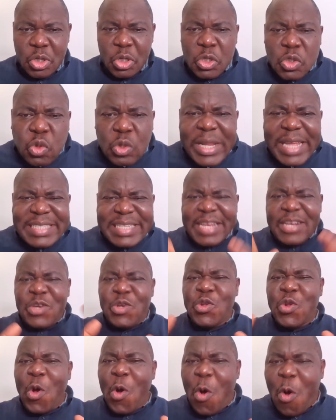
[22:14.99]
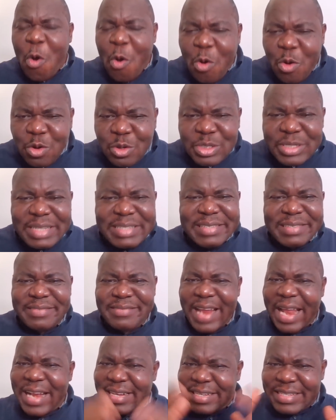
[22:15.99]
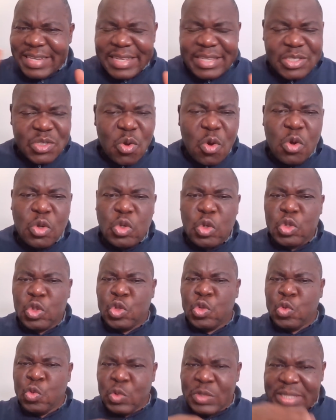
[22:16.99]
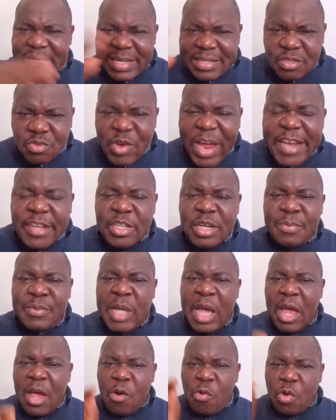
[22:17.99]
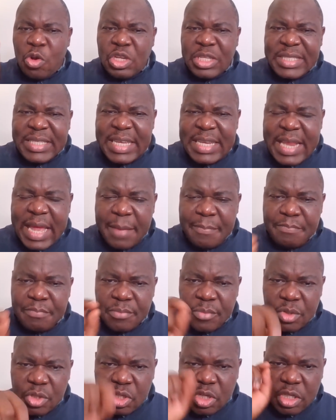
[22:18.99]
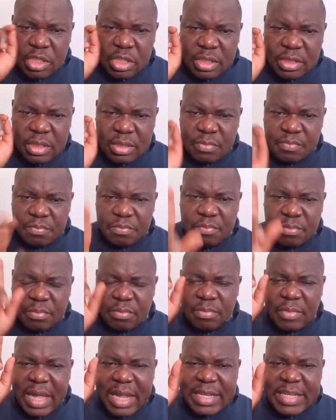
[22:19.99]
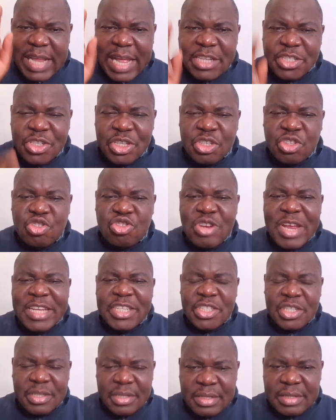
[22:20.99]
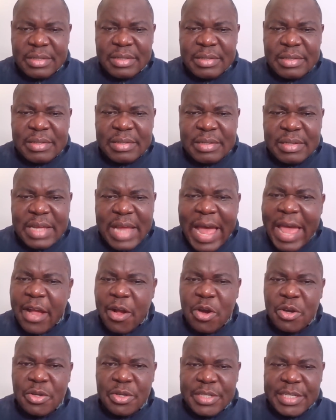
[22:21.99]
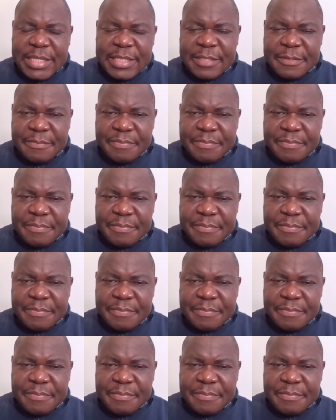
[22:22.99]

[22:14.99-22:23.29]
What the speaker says: So let's ignore all those rantings, all those useless write-ups. When you see them, just attach the trash icon on it.